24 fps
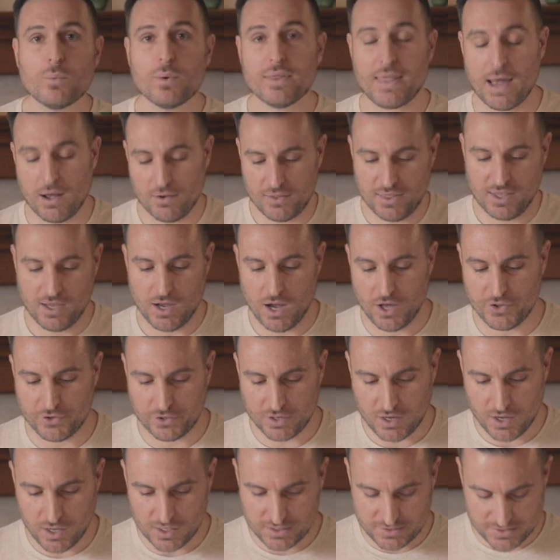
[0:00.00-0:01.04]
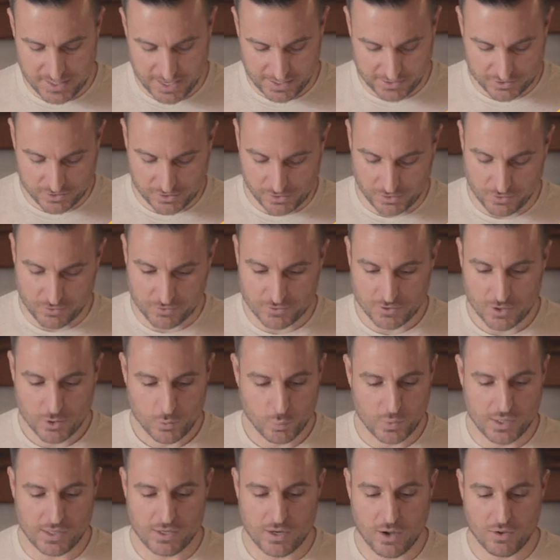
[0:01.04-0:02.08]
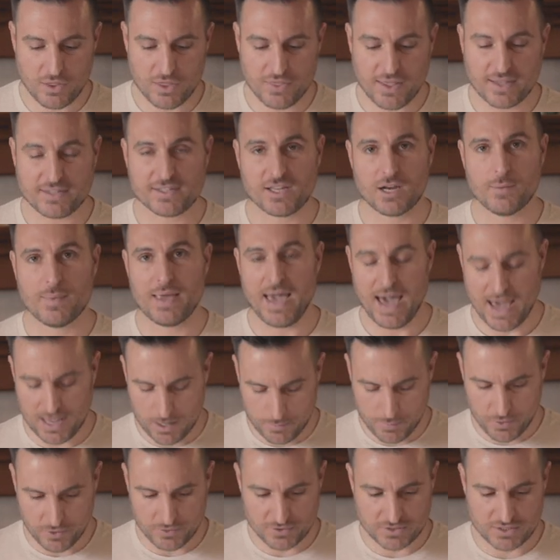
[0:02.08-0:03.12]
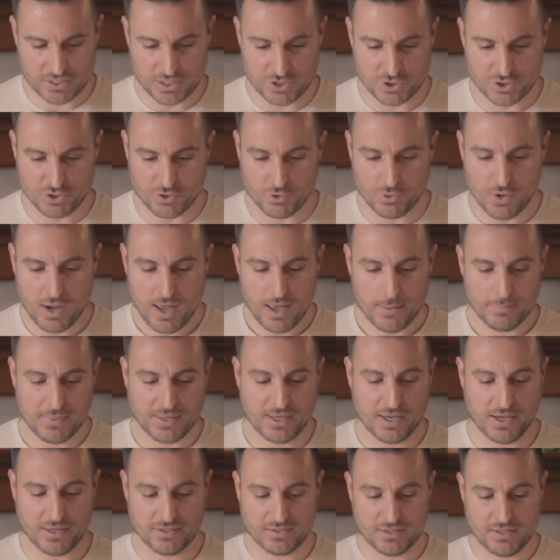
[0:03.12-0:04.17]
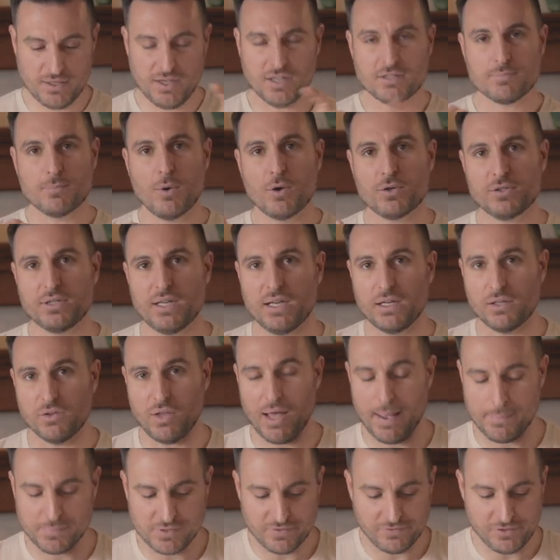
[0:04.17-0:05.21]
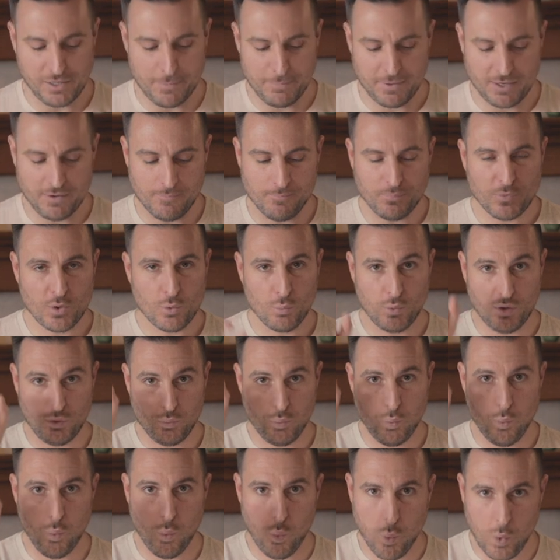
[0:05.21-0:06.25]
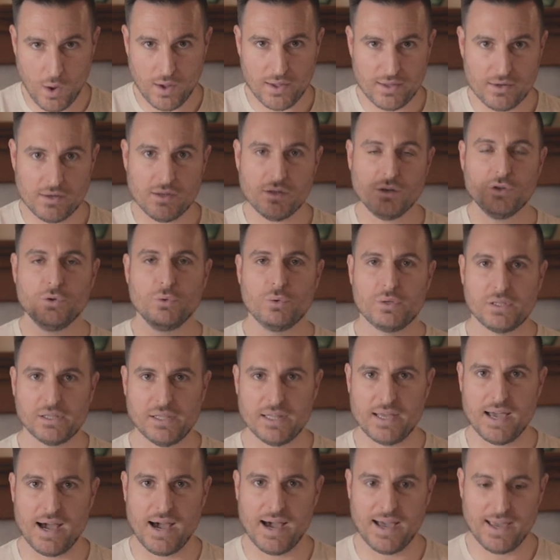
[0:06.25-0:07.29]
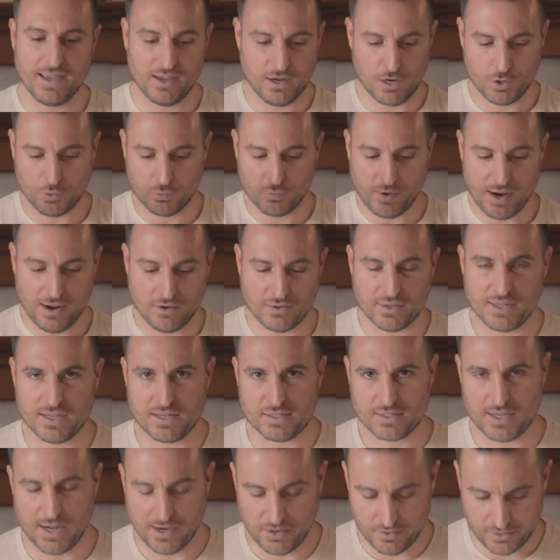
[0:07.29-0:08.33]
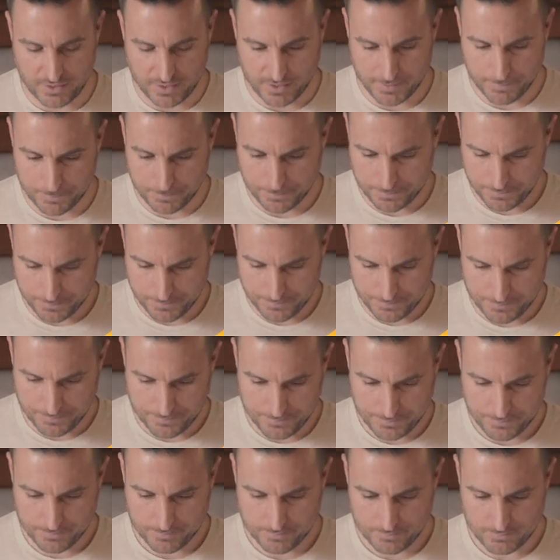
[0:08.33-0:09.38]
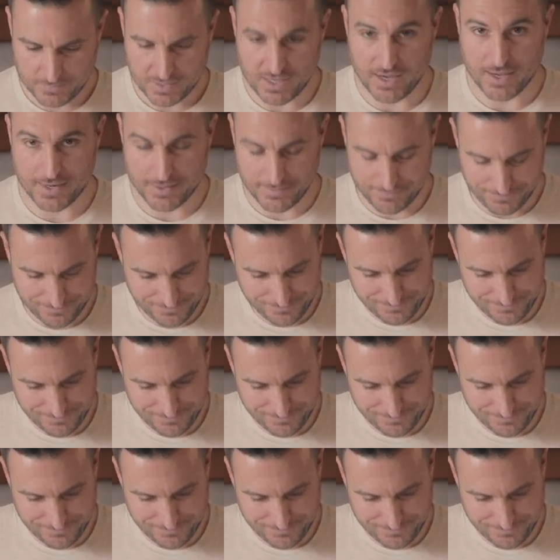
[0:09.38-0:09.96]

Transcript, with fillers: without the other context clues, we know that that's gonna be adipose tissue because it's mostly globs of lipid with one nuclei around the entire thing. Got it.